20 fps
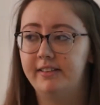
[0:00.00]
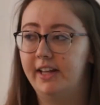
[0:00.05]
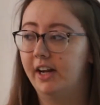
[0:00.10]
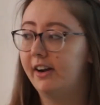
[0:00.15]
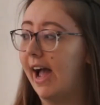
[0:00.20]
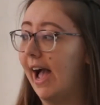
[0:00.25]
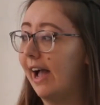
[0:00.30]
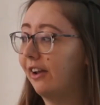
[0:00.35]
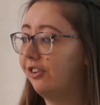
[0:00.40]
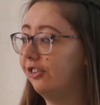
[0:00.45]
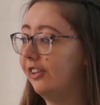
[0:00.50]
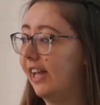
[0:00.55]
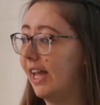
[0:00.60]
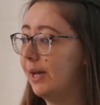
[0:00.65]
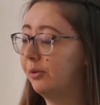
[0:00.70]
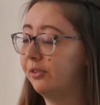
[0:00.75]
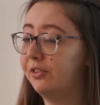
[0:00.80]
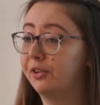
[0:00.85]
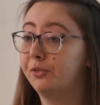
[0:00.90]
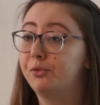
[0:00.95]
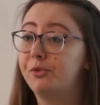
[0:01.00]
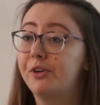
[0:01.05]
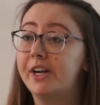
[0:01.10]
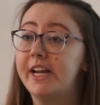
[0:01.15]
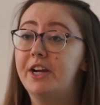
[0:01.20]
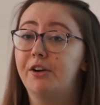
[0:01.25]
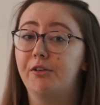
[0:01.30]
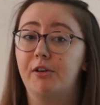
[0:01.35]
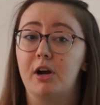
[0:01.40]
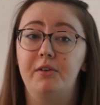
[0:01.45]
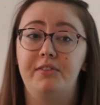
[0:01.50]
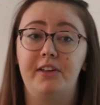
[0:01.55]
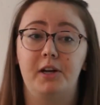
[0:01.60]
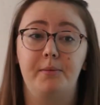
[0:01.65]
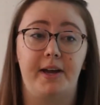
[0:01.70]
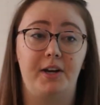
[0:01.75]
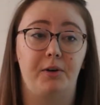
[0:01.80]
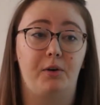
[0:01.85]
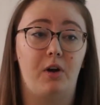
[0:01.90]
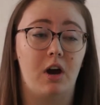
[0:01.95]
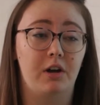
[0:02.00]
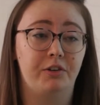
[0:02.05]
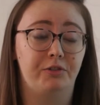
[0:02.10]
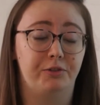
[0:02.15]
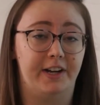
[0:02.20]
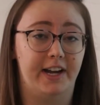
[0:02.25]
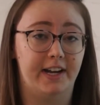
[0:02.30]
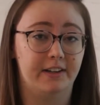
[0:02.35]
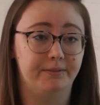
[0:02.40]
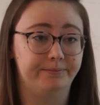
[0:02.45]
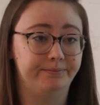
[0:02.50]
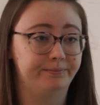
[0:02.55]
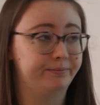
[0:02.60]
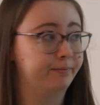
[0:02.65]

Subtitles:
they're actually able to regrow their mitochondria.